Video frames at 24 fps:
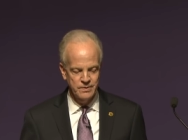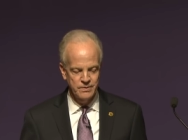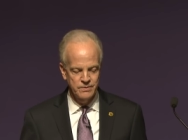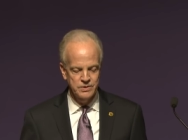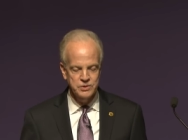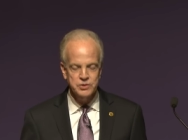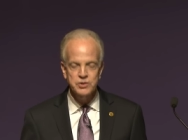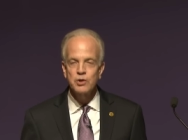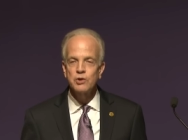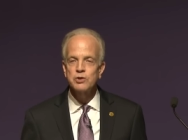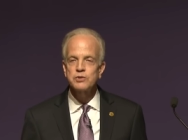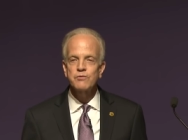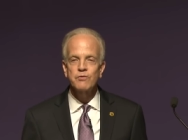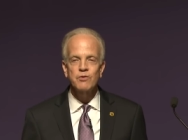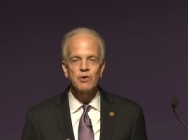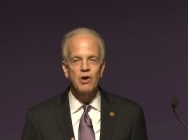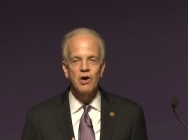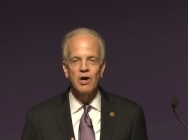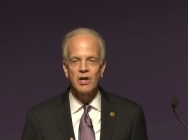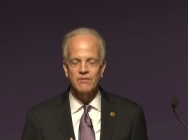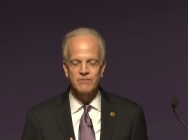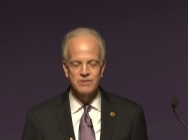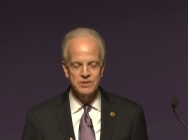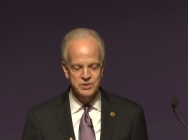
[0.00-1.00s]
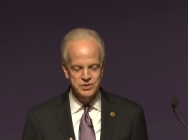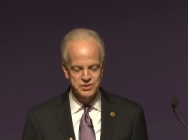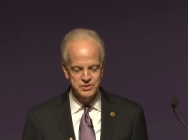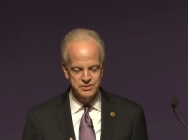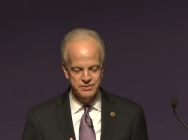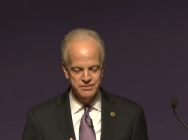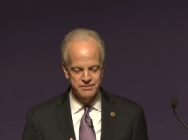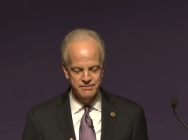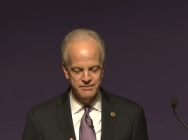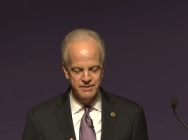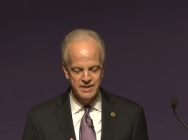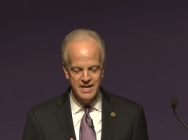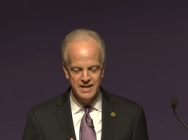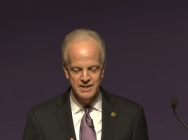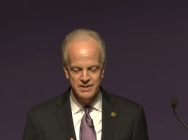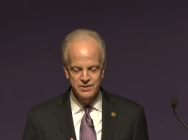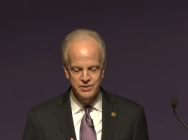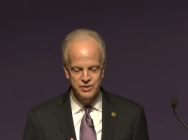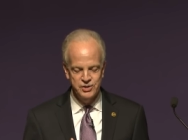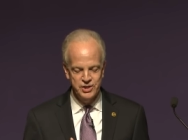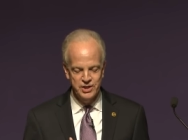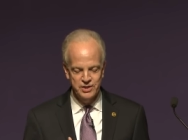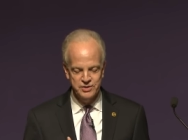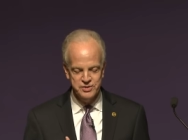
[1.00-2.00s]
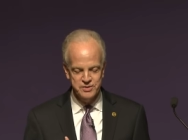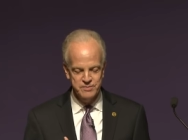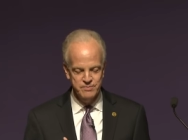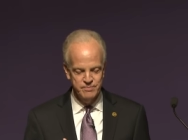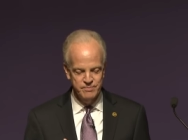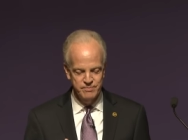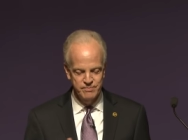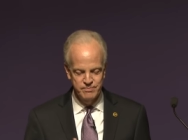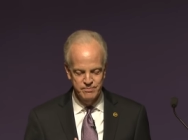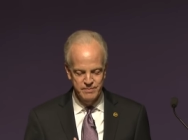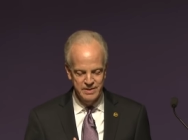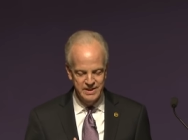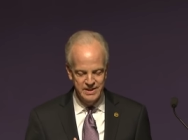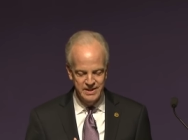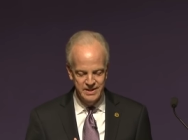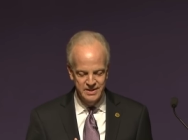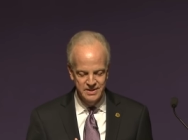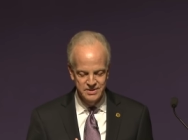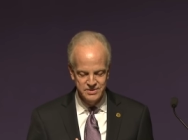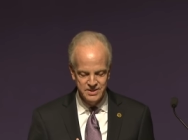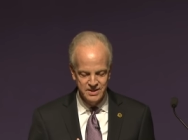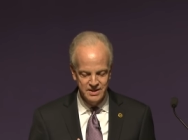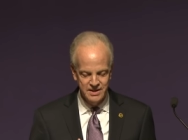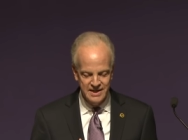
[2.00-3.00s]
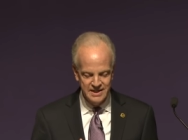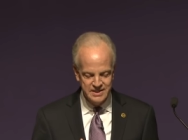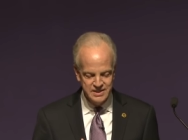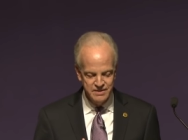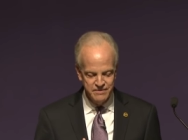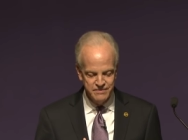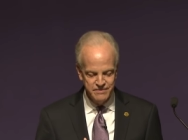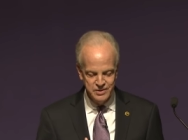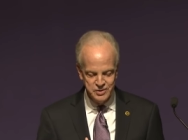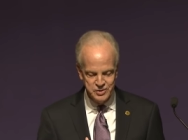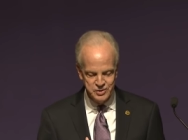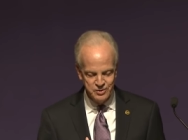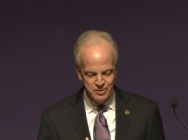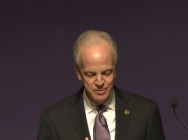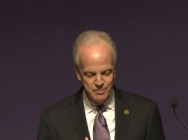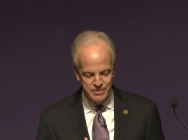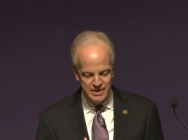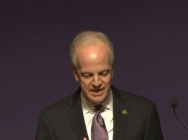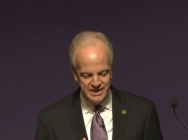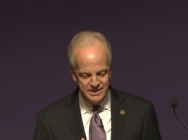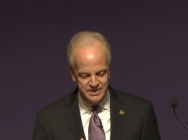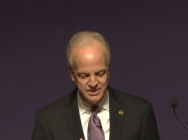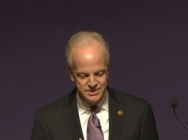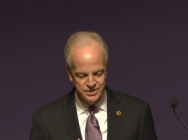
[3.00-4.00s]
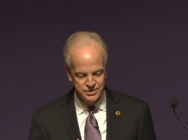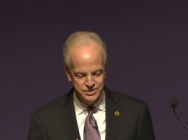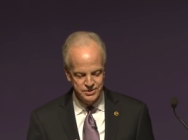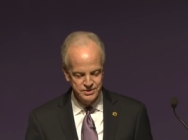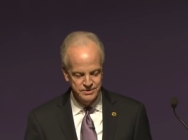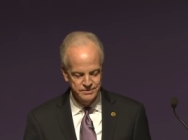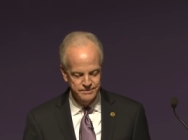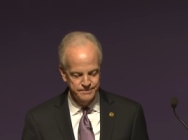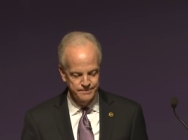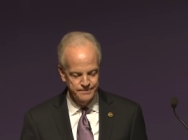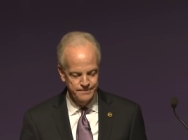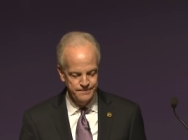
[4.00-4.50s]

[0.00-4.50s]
This goes for all of us, not just me as an elected official or politician.